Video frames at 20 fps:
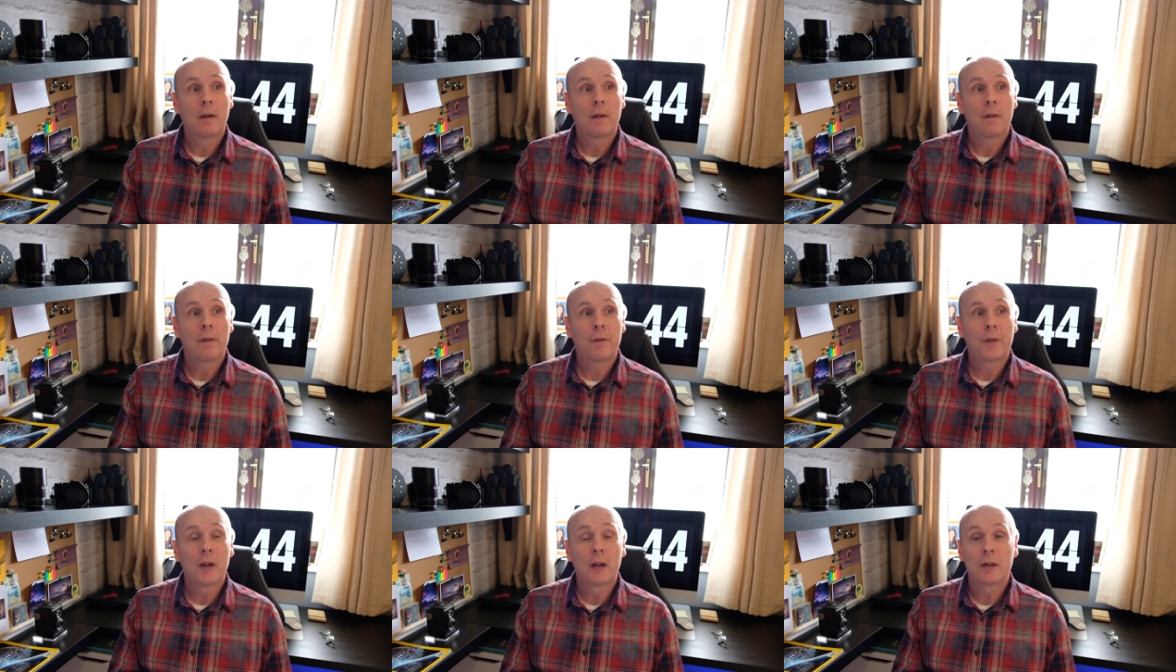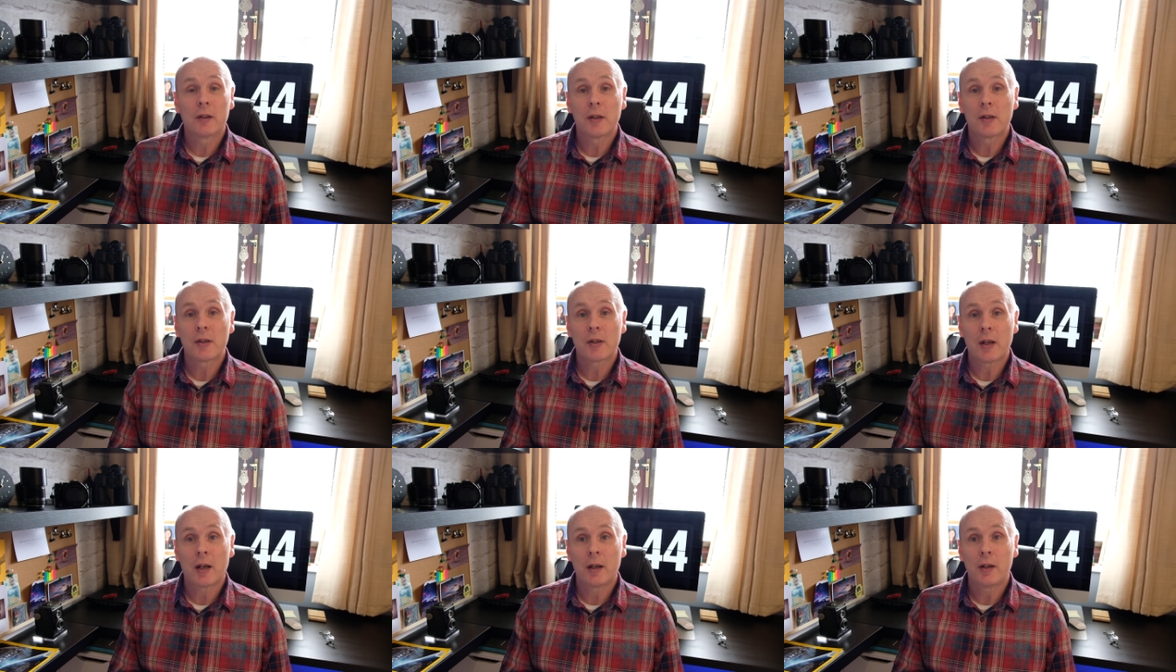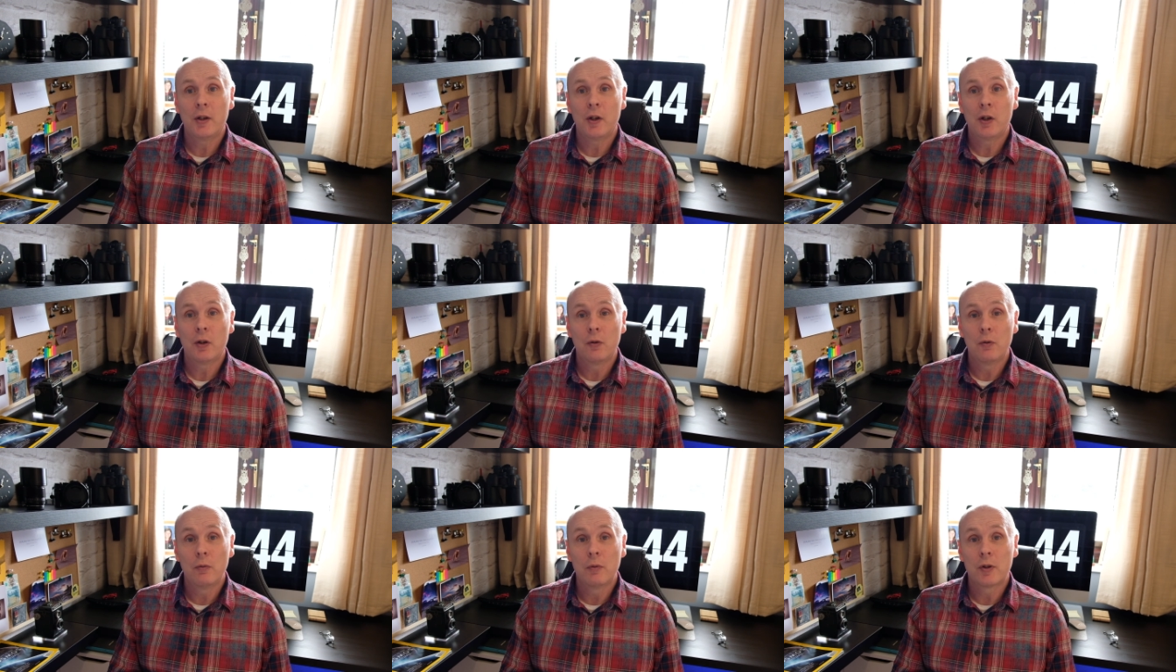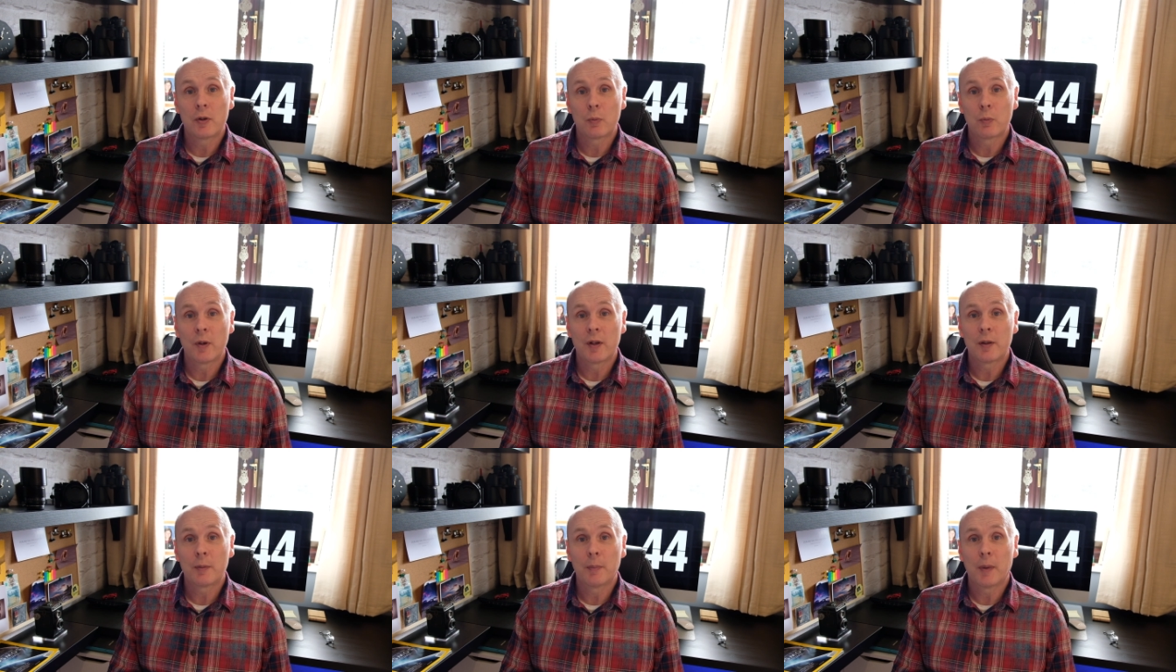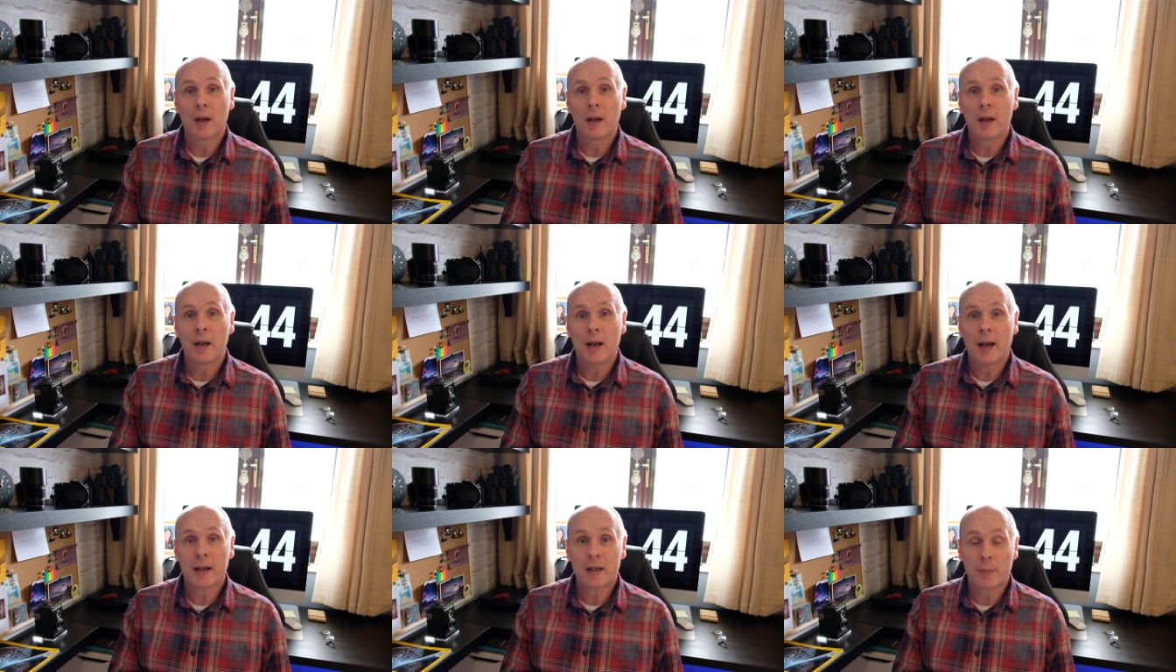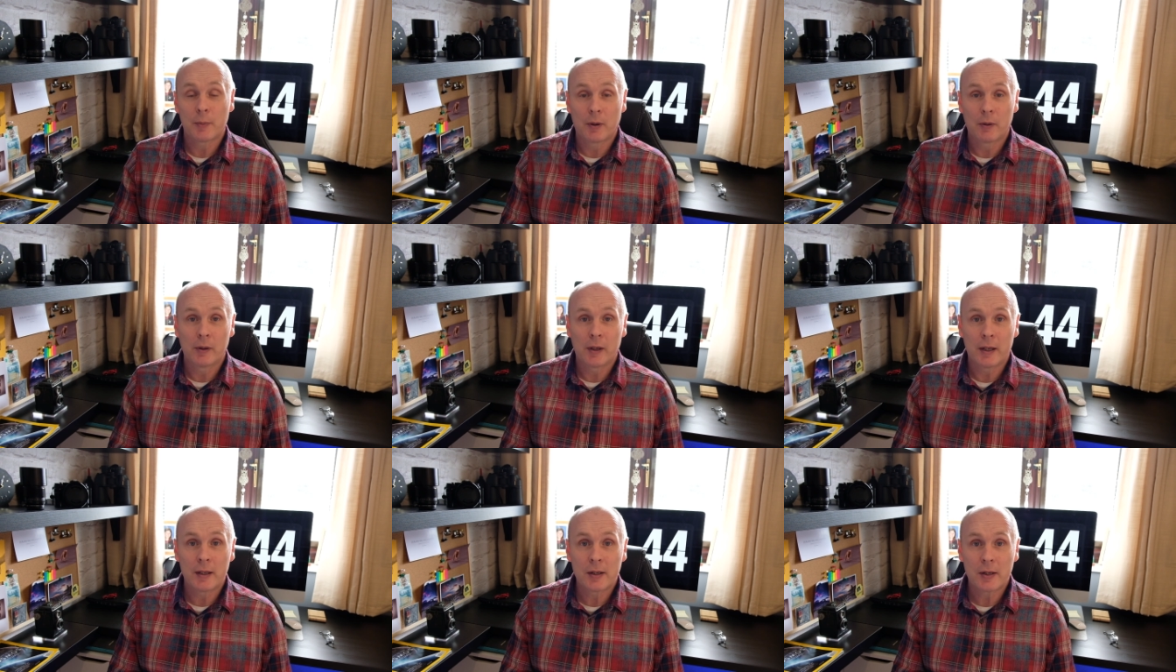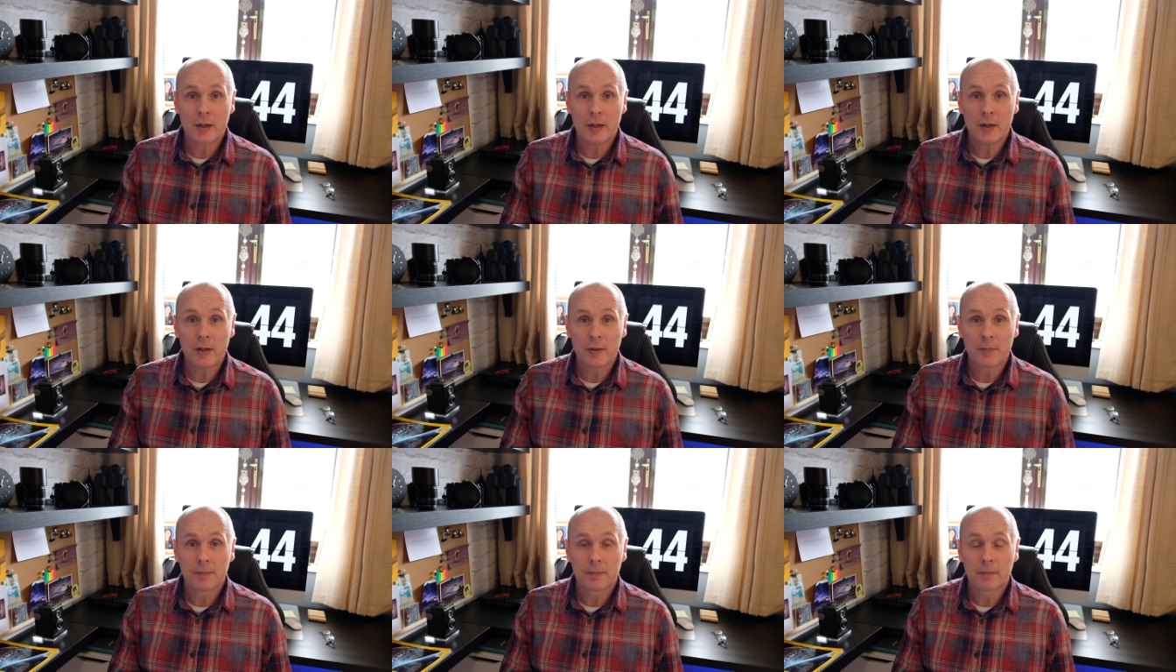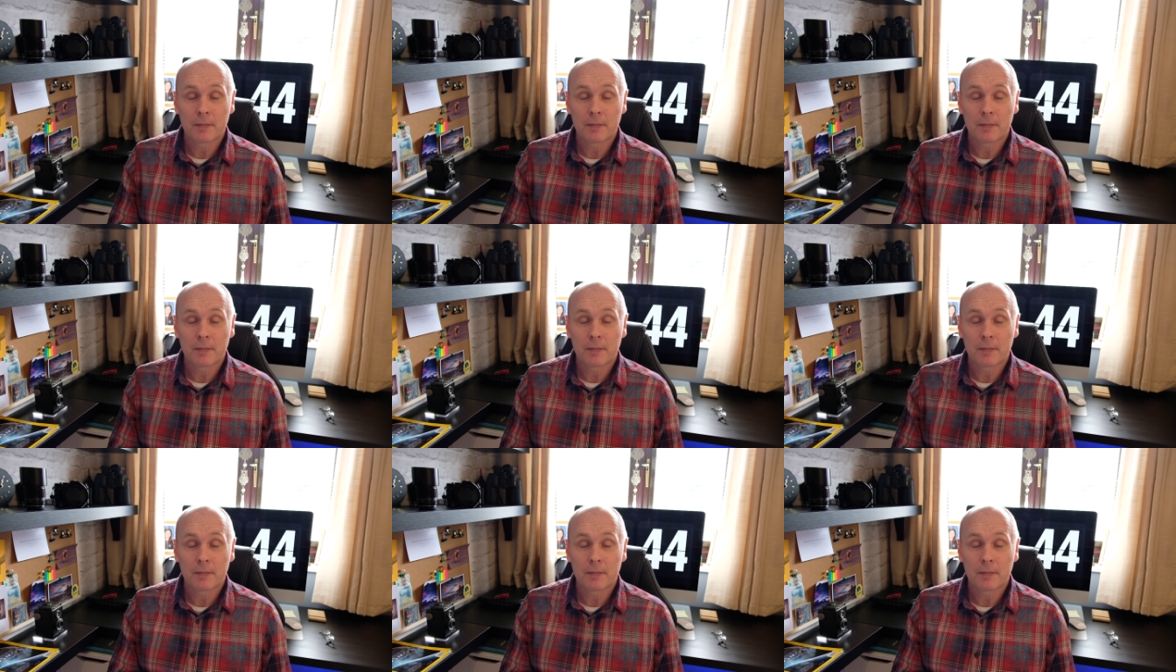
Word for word: filters I use with my X-mount lenses.